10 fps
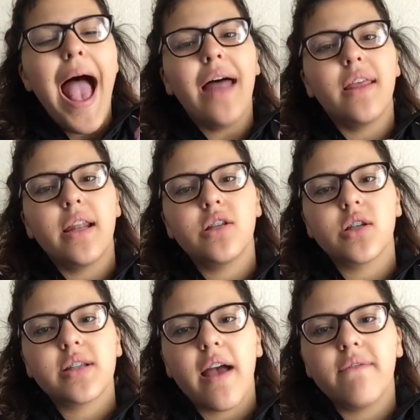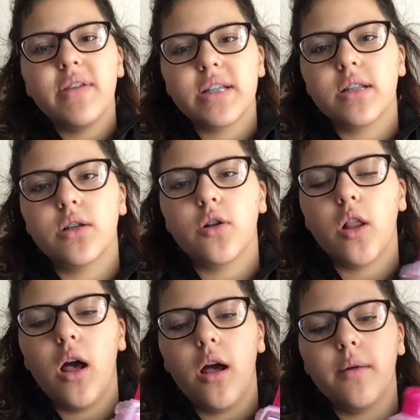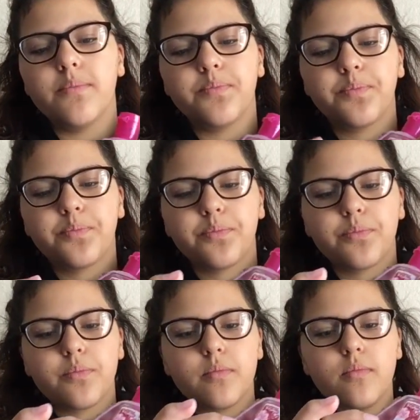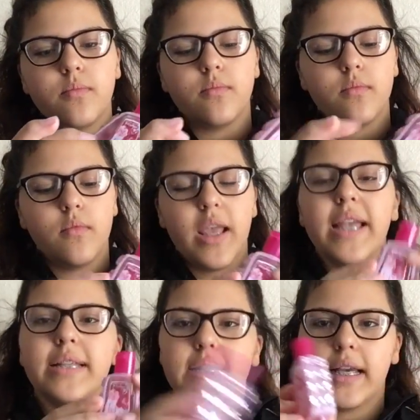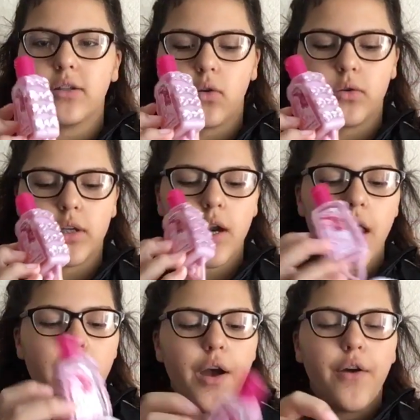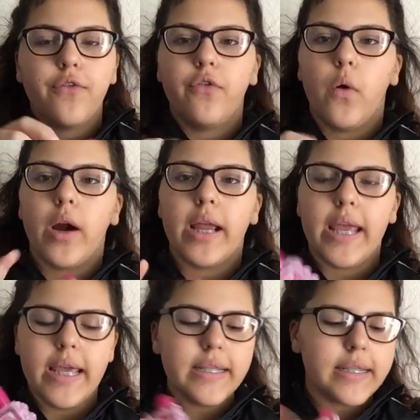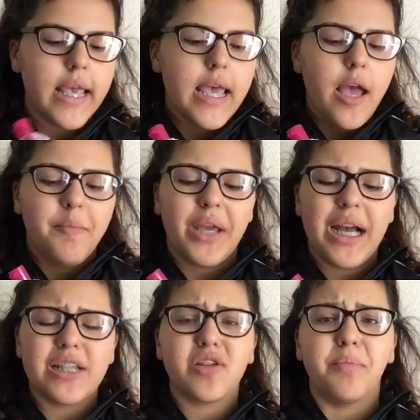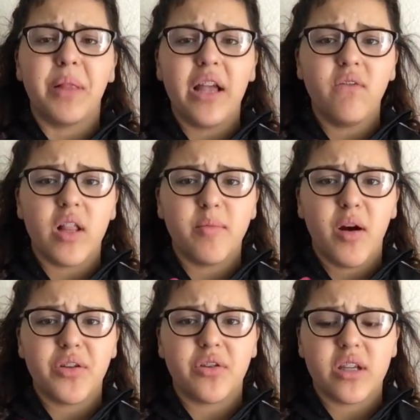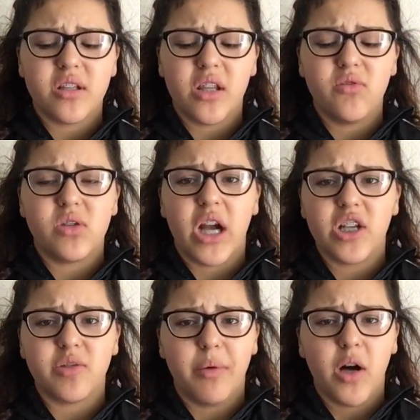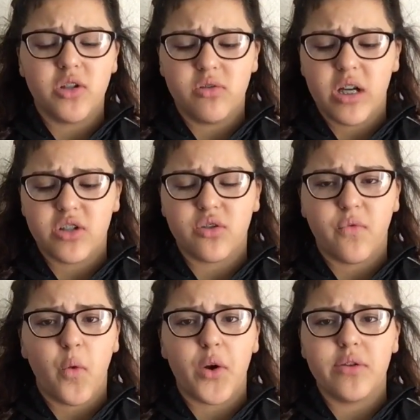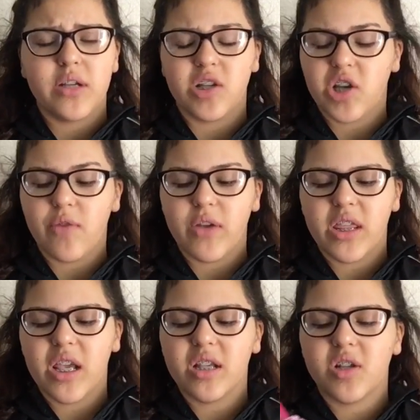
And then I just have this little hand sanitizer holder for it. Because playing volleyball, you touch balls, you touch the floor, you touch everything.